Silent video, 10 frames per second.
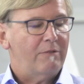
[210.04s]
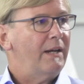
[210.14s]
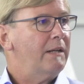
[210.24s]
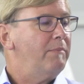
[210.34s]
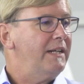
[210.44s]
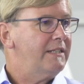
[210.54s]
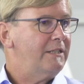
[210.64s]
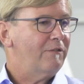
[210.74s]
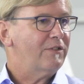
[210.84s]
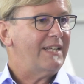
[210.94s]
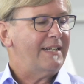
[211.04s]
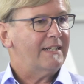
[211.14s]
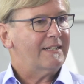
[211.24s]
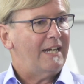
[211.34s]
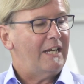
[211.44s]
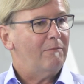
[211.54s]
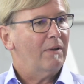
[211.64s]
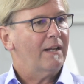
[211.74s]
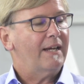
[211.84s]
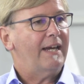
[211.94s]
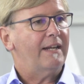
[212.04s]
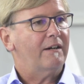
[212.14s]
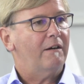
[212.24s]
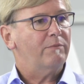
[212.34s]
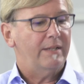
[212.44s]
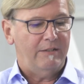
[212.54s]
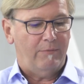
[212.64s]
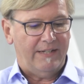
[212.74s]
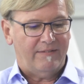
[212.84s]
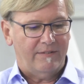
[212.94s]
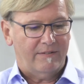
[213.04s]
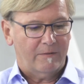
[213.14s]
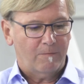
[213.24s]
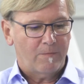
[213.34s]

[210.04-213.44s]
availability of standard cable and hardware devices.